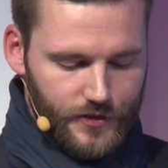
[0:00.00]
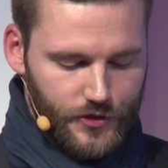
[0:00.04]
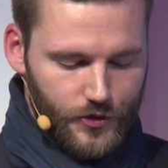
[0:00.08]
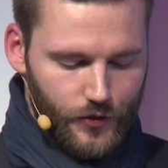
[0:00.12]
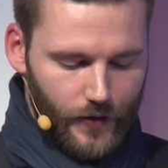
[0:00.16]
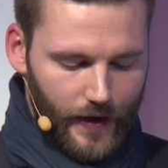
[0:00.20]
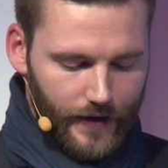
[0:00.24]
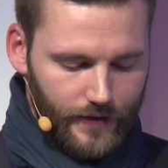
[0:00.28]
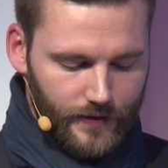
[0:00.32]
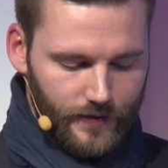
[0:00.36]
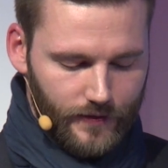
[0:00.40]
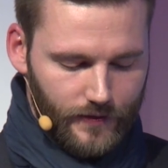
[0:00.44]

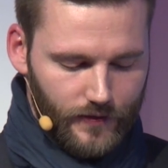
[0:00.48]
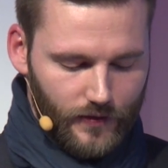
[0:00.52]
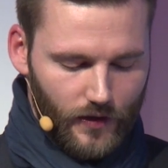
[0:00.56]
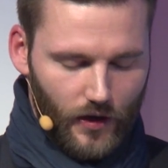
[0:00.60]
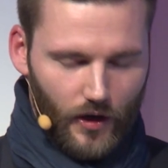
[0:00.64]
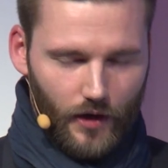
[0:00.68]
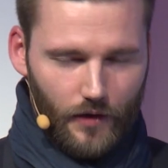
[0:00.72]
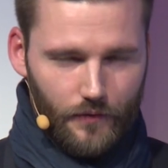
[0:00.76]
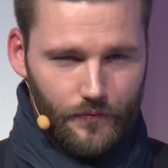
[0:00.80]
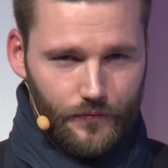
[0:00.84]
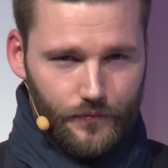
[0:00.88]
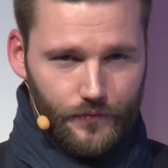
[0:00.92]
trend
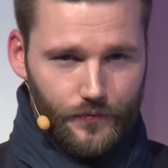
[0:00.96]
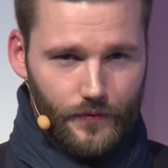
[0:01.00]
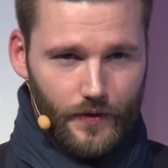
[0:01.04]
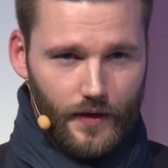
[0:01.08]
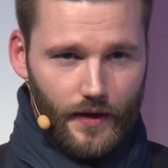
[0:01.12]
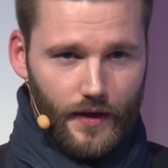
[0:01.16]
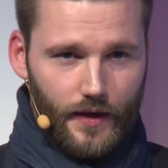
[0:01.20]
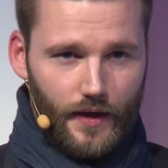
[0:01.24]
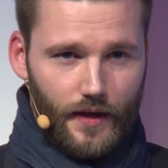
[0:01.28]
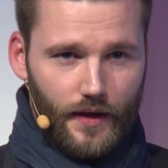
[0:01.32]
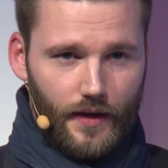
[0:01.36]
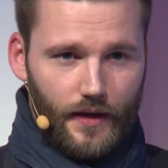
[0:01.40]
of
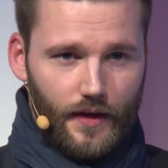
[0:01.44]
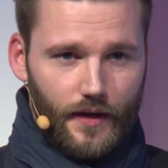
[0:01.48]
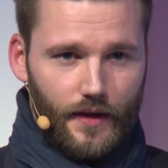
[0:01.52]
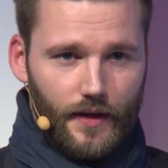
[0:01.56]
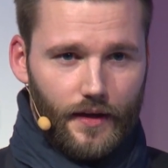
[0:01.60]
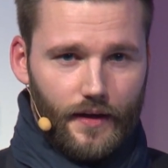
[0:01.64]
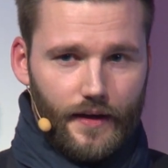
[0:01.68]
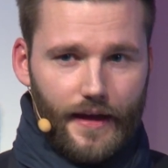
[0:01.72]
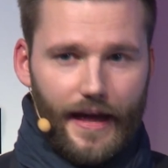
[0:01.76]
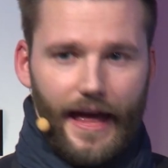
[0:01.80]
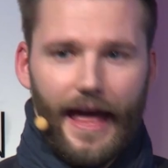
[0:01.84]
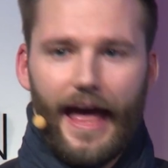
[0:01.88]

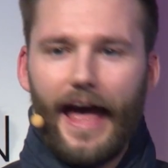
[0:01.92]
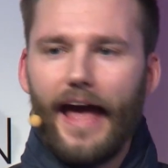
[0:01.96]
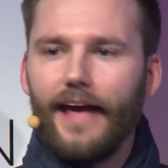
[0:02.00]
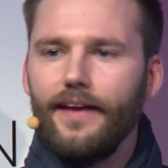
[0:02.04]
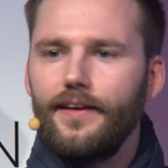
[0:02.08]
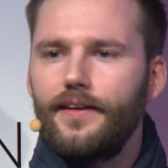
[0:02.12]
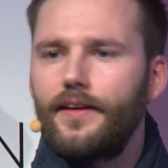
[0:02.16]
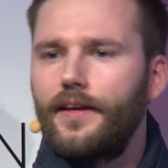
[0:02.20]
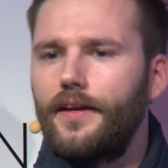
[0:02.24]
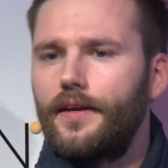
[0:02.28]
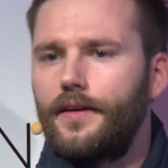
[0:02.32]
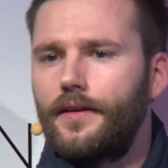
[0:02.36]

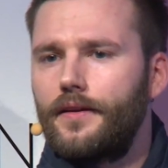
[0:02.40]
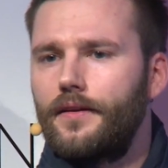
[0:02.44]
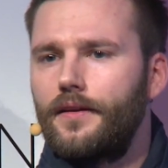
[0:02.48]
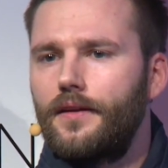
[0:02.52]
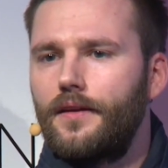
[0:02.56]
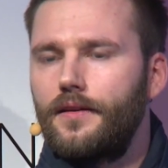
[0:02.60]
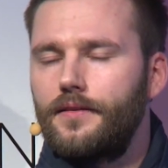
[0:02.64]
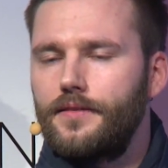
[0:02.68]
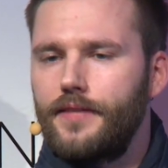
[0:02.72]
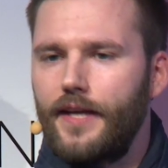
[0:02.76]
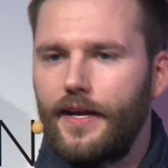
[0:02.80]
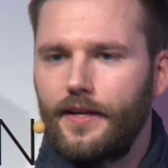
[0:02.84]
hacking
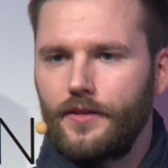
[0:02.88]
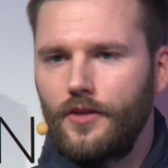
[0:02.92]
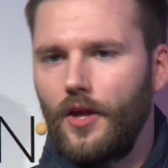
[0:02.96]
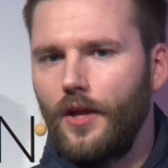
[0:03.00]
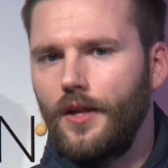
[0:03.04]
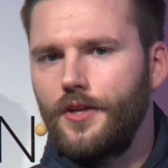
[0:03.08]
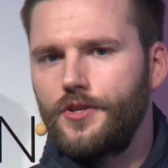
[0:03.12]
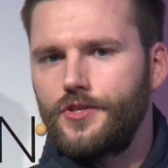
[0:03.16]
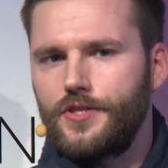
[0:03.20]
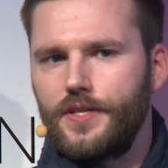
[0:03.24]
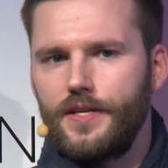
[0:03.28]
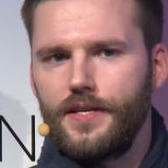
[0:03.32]

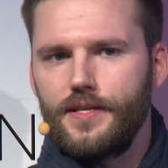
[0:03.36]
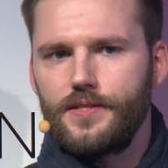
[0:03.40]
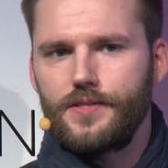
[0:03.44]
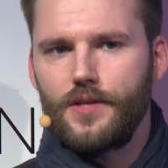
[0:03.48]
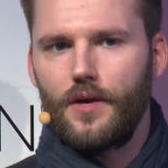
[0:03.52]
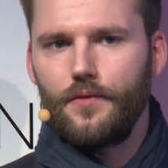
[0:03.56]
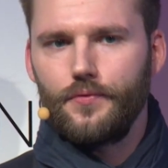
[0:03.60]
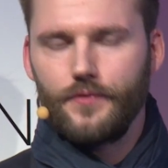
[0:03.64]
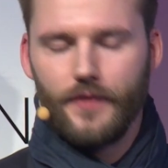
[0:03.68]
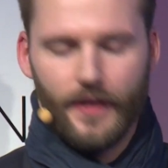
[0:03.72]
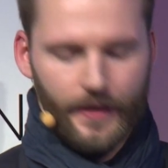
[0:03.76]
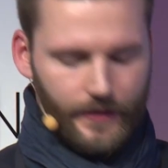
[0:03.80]
technologies
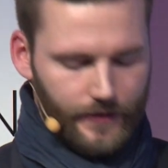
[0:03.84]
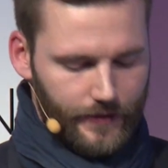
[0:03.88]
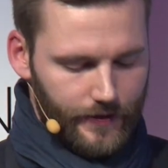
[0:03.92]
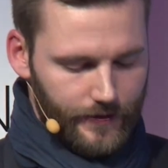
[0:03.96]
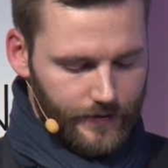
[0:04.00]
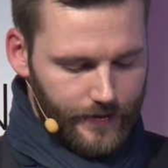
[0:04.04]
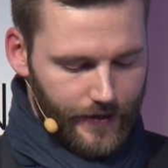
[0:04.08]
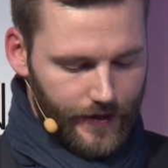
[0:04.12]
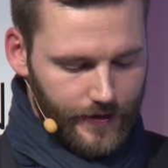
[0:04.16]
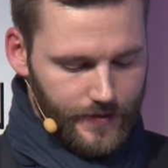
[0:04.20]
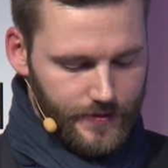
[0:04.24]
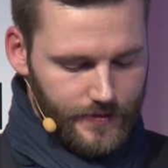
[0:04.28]
of technical
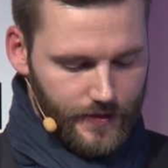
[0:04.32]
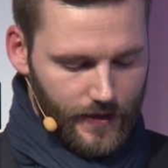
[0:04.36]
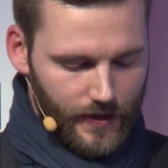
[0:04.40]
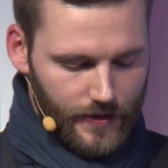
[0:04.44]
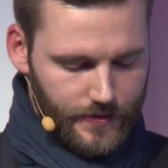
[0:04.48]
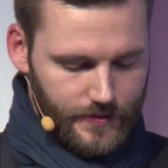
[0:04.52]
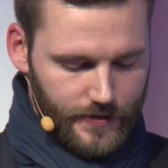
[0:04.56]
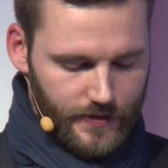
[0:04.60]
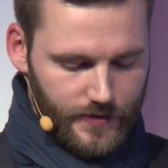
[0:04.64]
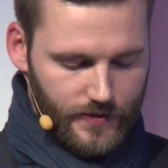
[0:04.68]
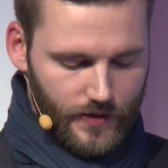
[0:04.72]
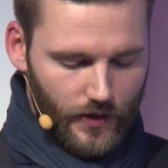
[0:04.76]

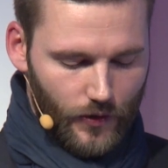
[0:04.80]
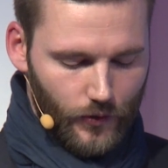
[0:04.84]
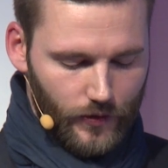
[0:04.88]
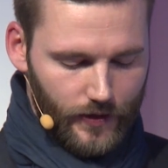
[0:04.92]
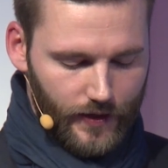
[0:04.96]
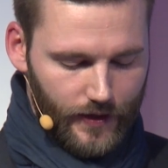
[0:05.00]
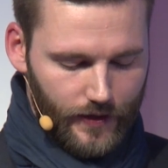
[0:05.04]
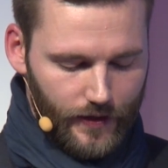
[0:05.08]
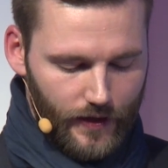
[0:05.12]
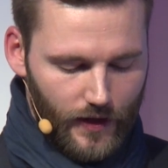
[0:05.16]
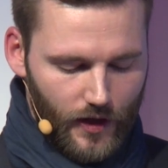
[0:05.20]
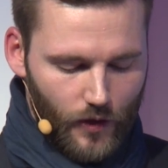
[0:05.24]
textiles, it's
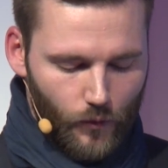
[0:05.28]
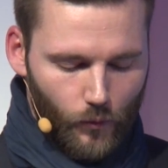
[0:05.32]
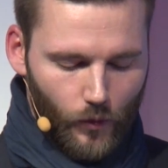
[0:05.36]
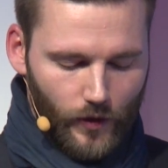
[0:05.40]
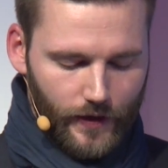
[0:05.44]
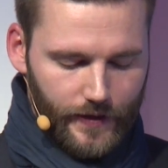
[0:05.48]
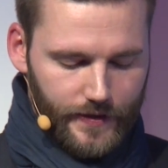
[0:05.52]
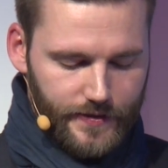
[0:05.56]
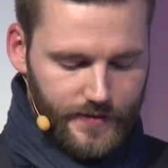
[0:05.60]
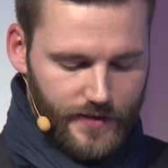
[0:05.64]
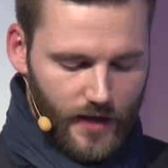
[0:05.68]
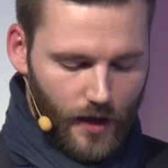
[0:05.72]
only
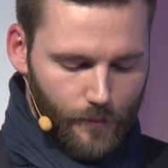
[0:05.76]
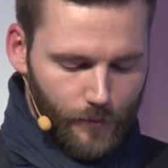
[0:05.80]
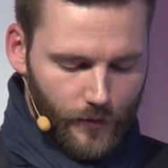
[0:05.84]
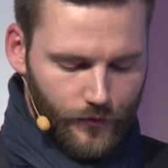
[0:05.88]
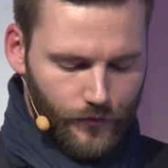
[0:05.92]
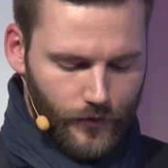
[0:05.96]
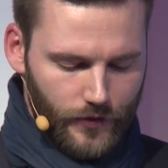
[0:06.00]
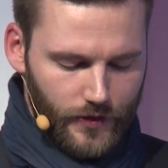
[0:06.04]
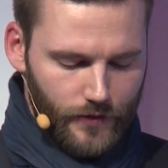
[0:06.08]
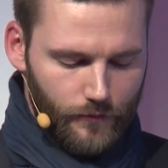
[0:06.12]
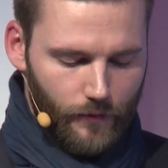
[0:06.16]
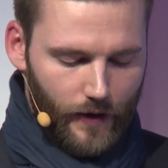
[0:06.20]
one example
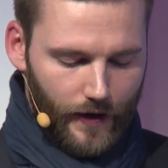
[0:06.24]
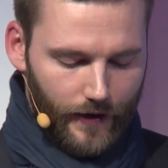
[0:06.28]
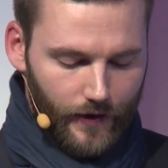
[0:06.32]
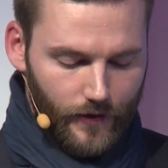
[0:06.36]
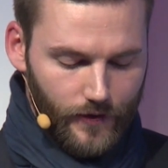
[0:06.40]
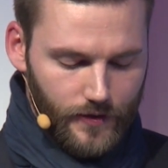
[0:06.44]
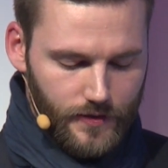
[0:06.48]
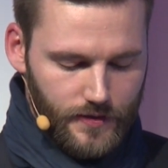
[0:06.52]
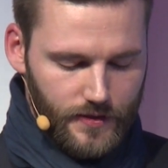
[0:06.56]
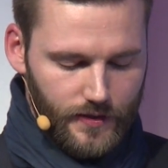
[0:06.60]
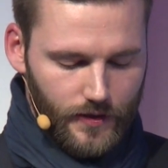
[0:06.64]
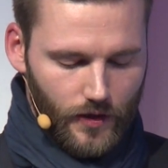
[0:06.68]
for the
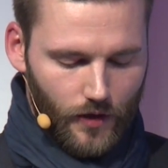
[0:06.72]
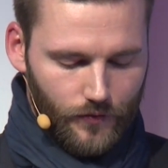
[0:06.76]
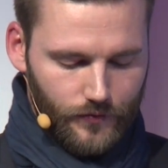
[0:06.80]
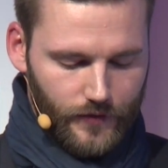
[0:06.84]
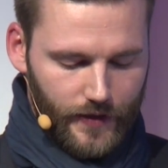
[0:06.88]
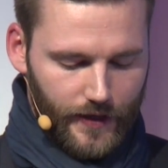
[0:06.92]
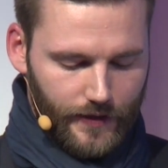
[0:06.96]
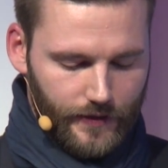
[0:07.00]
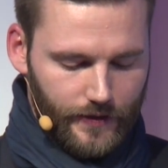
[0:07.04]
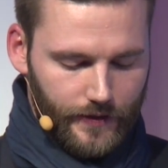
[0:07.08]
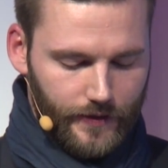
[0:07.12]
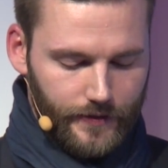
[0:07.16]
variety of
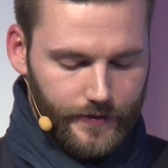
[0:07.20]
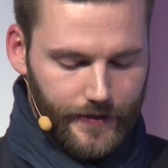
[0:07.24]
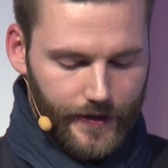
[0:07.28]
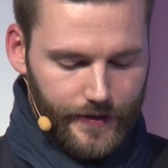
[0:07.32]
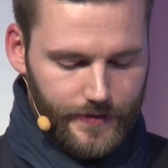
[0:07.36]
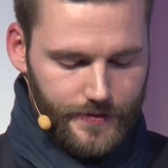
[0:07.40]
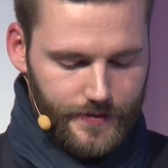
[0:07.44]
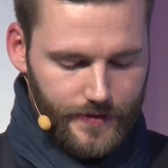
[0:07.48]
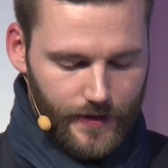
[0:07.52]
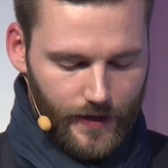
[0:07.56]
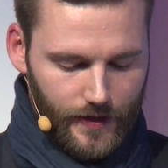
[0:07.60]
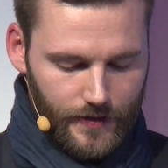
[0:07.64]
technical
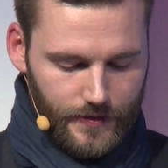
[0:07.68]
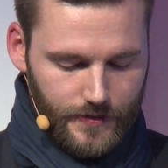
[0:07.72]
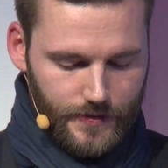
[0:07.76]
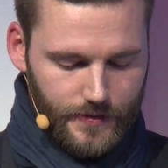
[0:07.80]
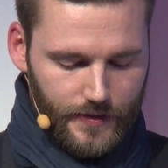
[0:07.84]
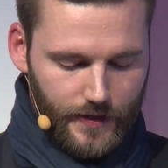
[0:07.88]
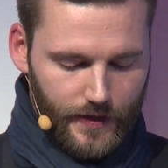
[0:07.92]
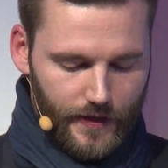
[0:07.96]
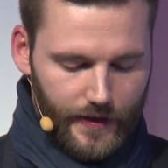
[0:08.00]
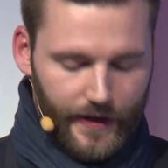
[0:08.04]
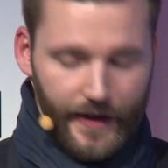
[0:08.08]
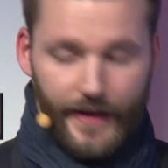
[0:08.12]
textiles
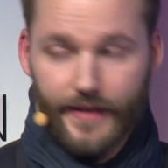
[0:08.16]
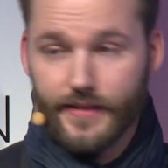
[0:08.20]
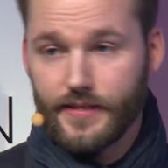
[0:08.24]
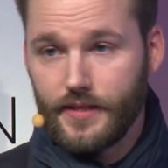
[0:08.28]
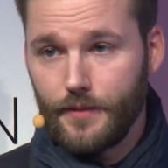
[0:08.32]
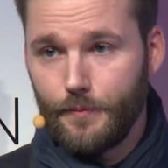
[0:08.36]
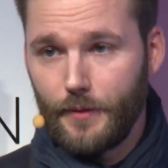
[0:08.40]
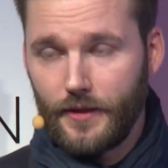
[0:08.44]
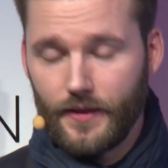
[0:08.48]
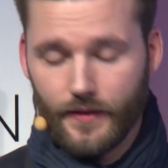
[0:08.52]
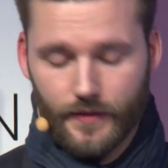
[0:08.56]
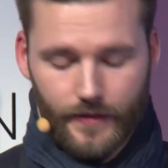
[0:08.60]

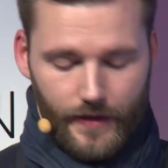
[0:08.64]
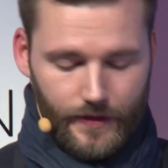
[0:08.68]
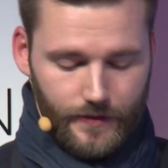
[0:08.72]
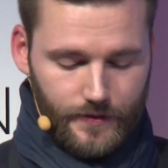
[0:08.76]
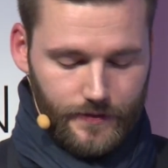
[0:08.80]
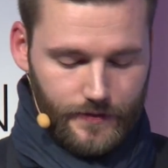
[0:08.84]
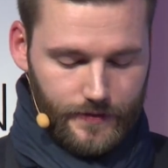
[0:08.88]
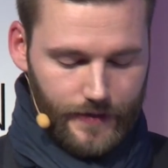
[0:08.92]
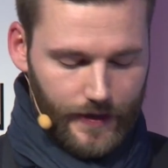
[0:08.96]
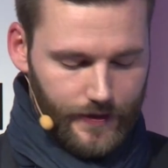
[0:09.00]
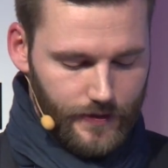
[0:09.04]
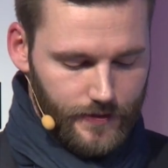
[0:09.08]
exhibited at
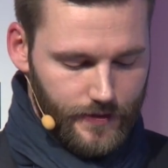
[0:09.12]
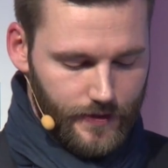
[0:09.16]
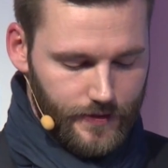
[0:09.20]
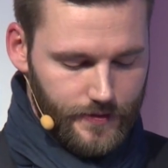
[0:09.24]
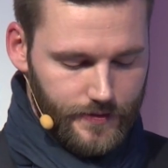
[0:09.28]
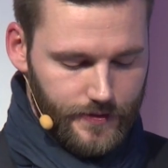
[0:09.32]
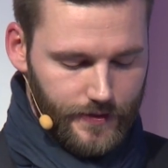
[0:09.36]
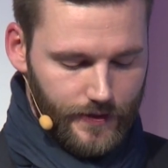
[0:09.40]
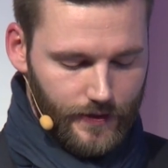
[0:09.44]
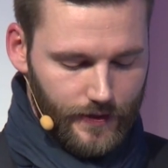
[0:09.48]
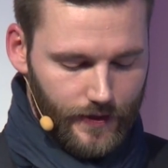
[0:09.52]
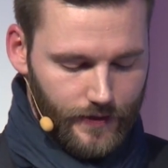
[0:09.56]

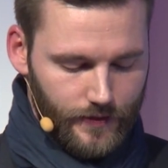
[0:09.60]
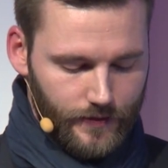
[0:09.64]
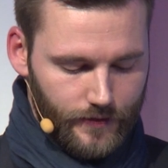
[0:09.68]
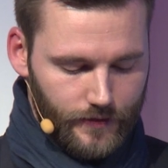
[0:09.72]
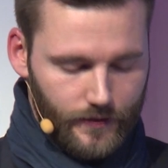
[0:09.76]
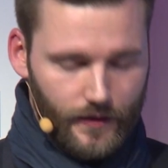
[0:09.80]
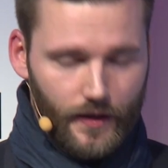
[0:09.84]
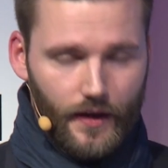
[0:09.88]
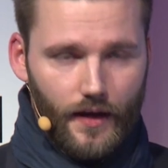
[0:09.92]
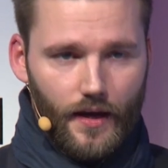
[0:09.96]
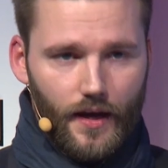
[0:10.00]
Techtextil, and